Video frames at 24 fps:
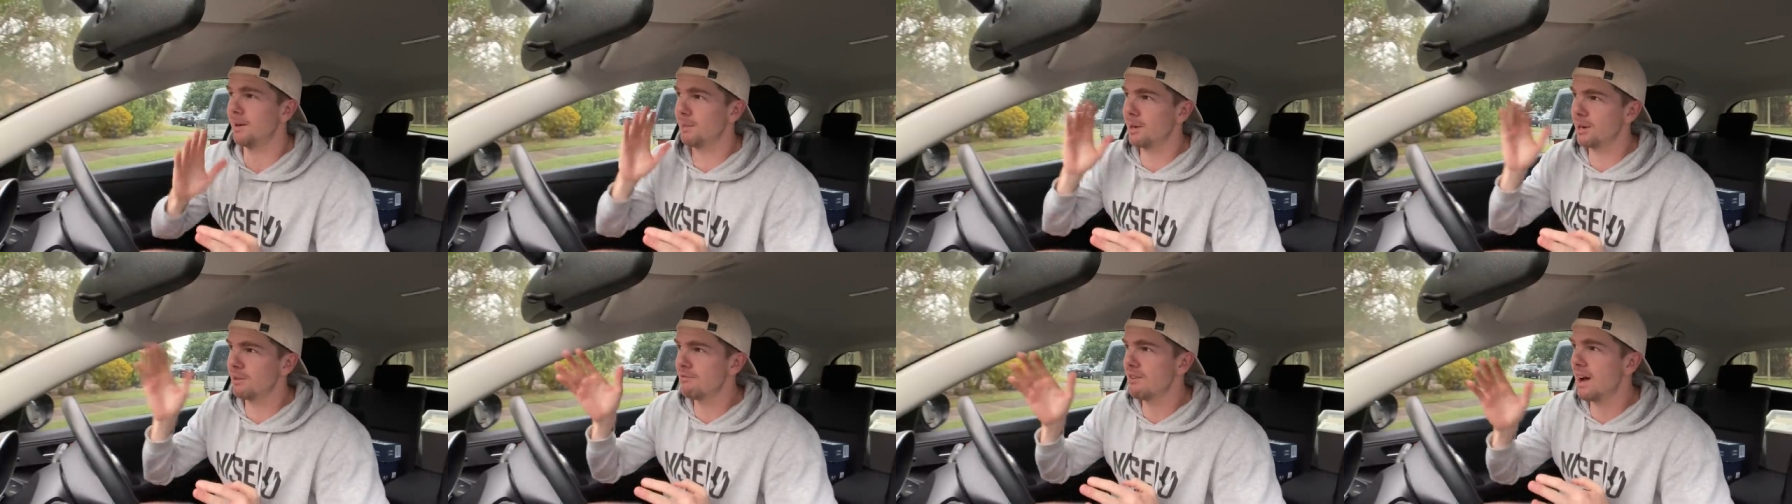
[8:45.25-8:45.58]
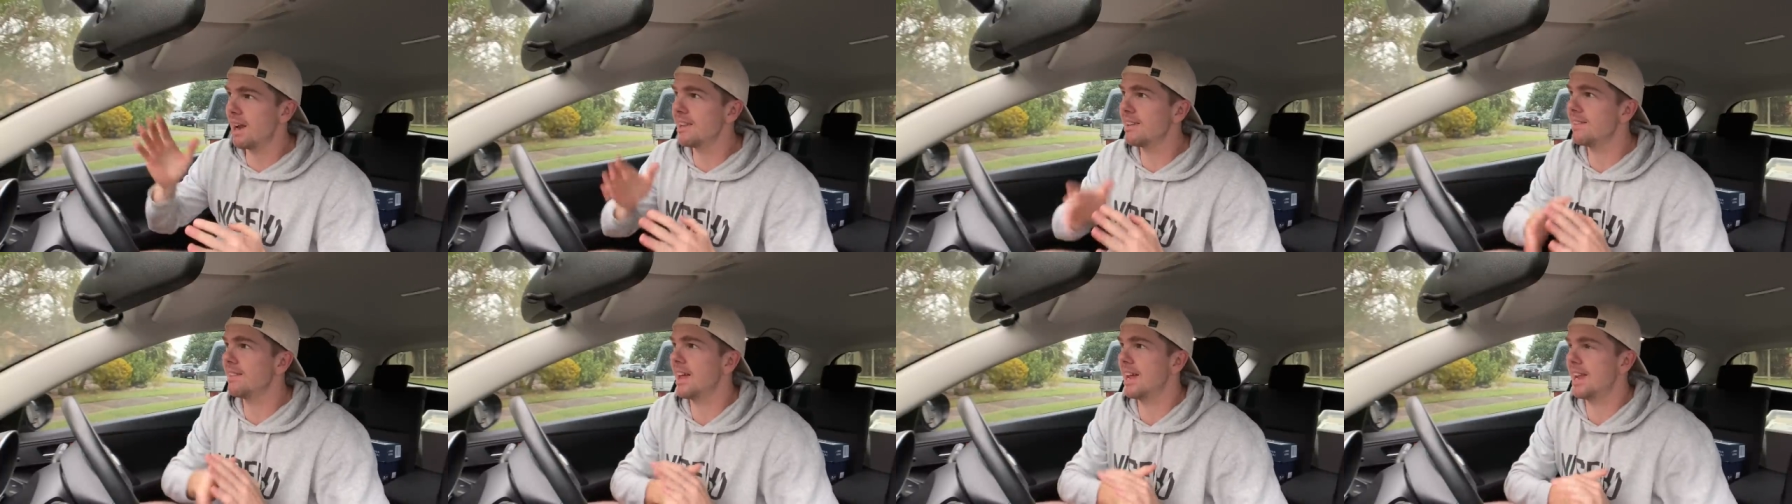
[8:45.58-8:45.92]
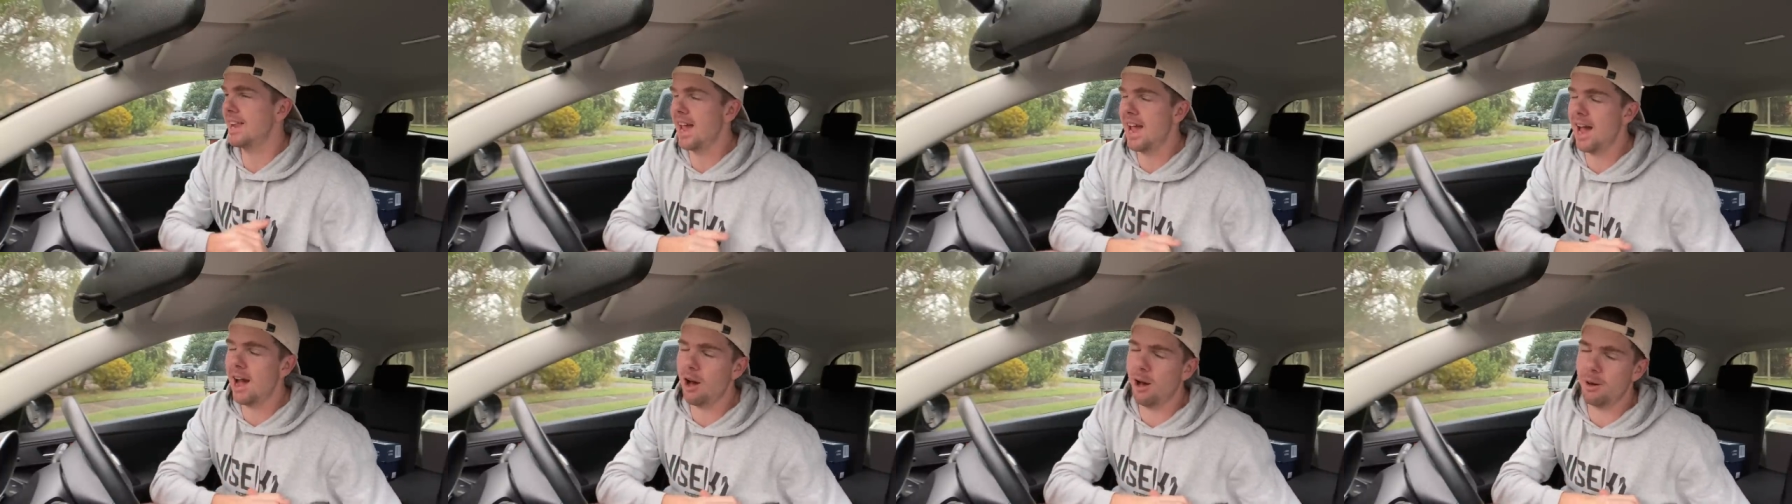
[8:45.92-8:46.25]
I'm going to run in there
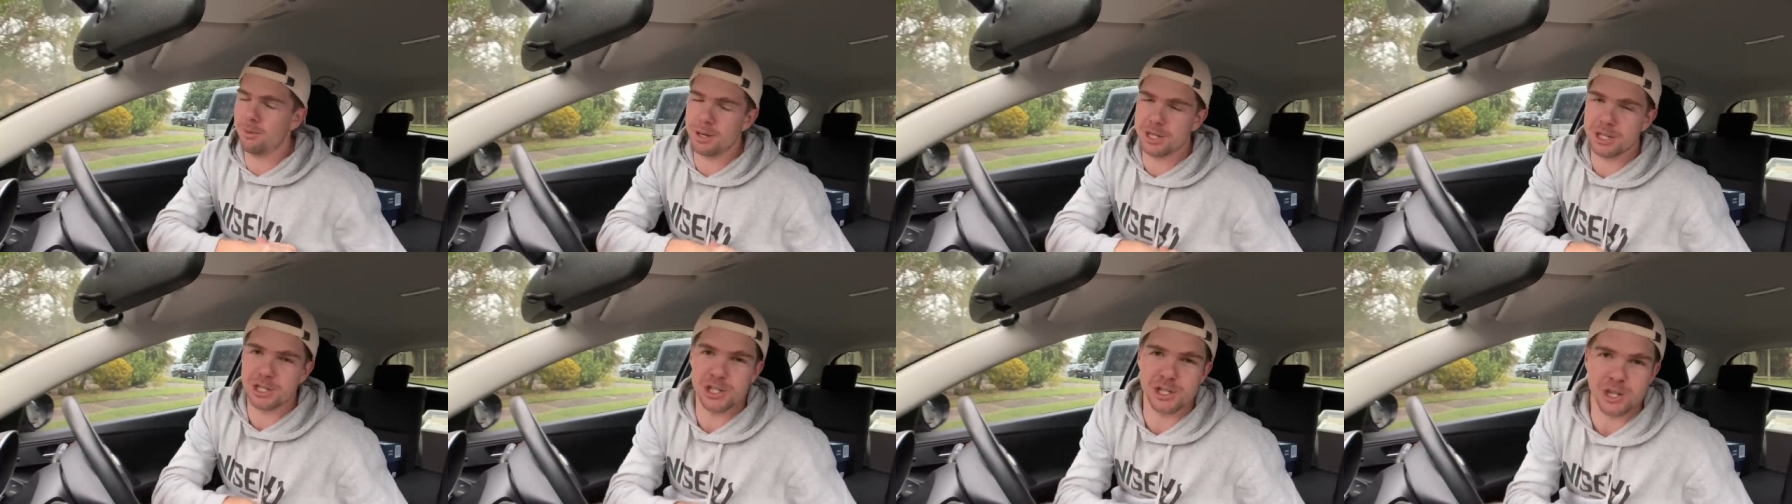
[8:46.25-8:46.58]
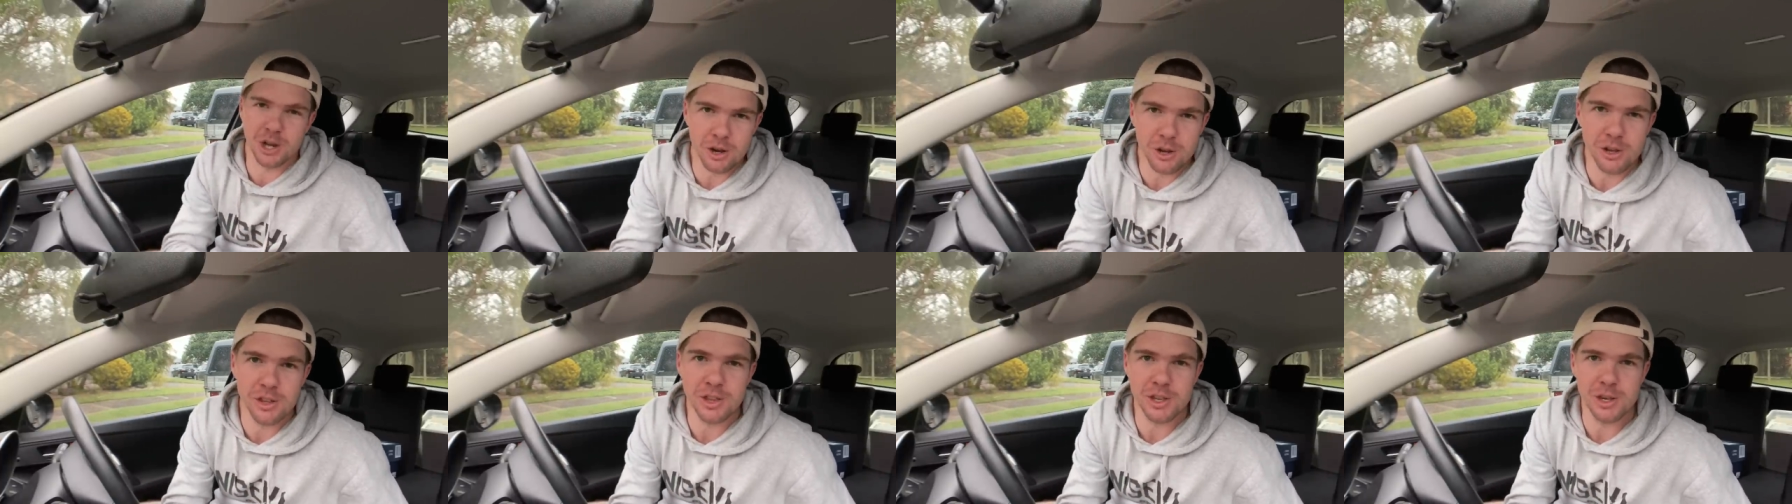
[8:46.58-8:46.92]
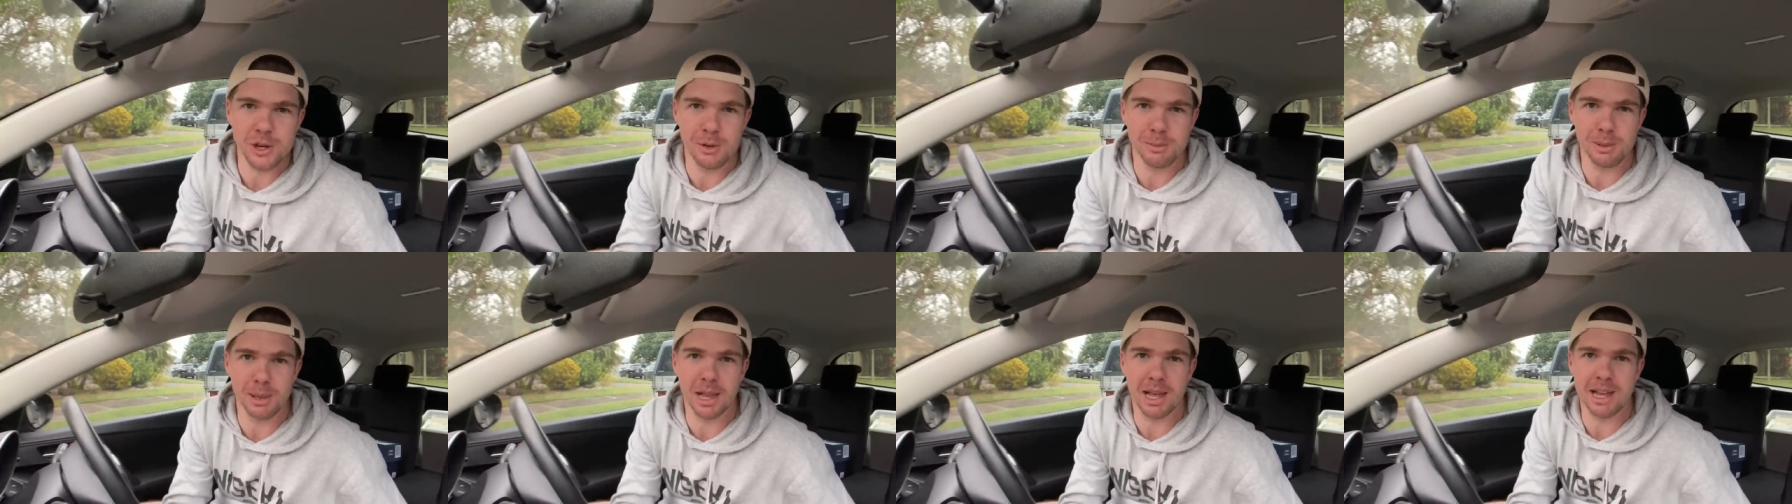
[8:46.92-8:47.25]
now. I'm going to show you the
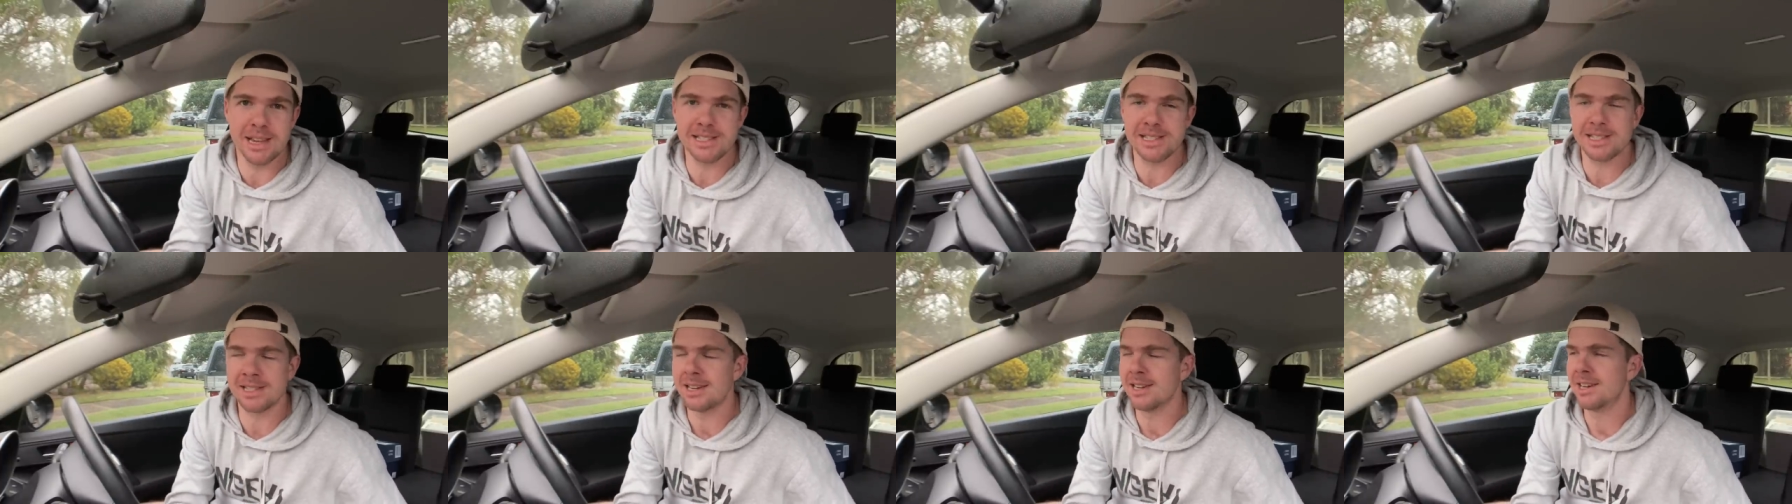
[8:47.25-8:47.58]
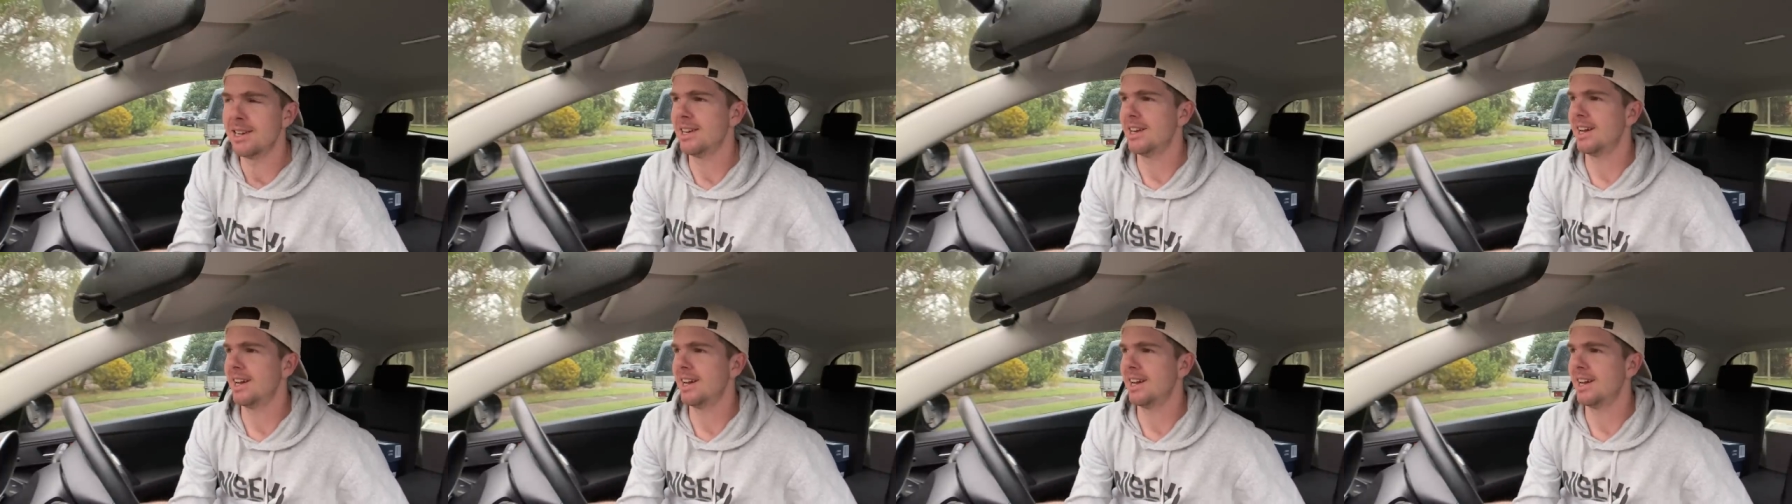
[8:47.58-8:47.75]
new place